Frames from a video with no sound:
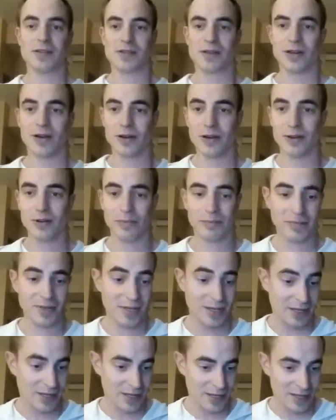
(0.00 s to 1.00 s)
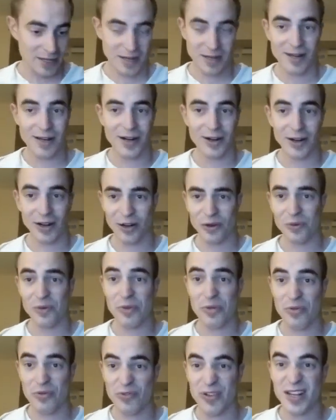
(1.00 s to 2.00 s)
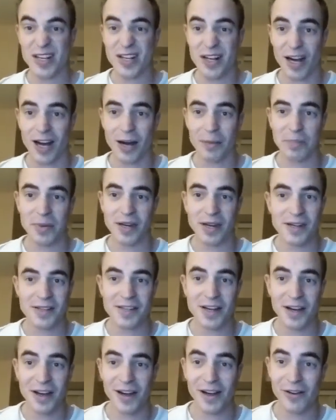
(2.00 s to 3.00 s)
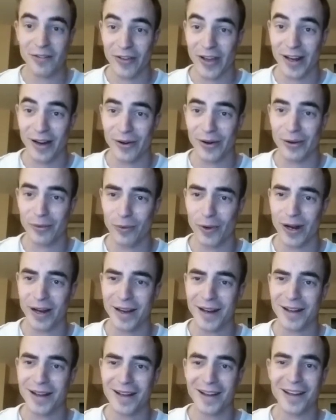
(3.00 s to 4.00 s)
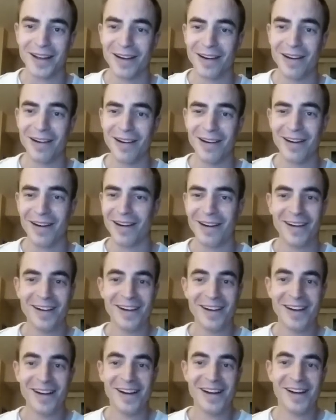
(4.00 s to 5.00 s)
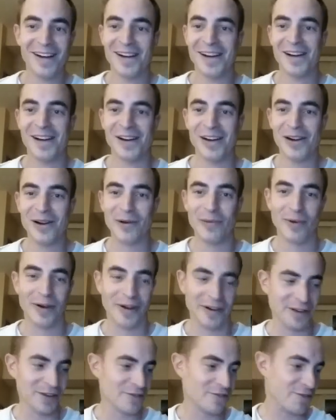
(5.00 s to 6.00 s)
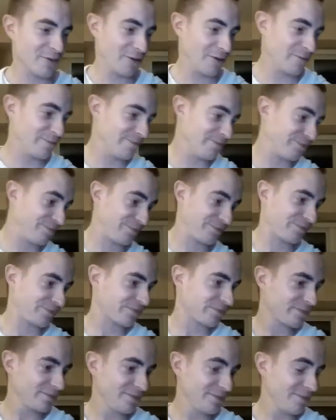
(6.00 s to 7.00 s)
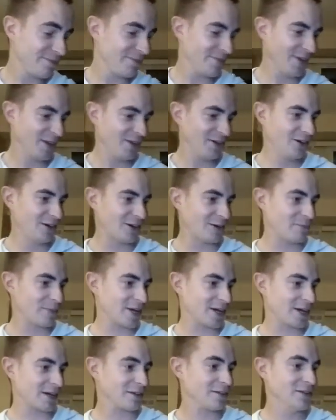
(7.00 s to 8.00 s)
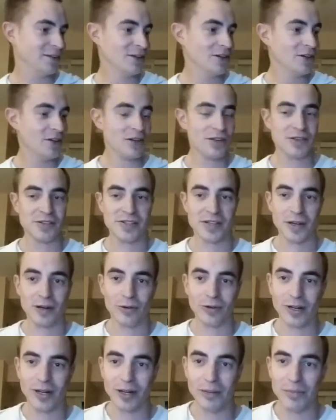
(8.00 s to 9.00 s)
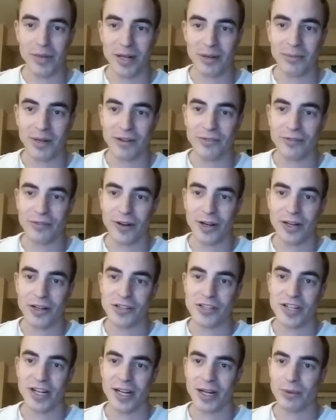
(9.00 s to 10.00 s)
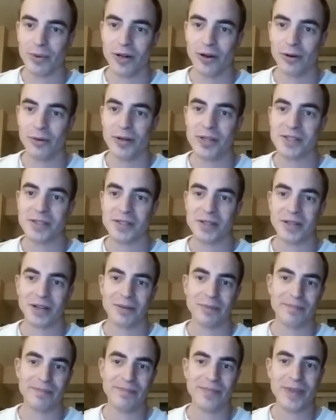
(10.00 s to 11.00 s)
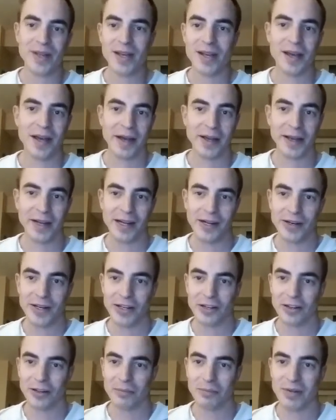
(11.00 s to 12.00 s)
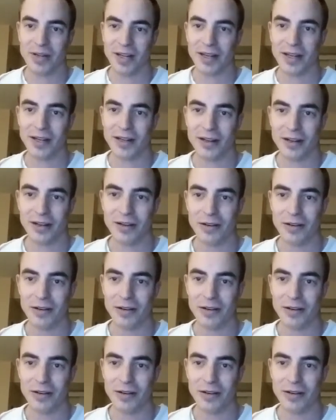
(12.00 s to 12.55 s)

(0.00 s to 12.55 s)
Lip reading: So now I own 3 copies of Alan Wake. Oh, wonderful. Oh, man. So me and my friend Jay, we always hang out here and play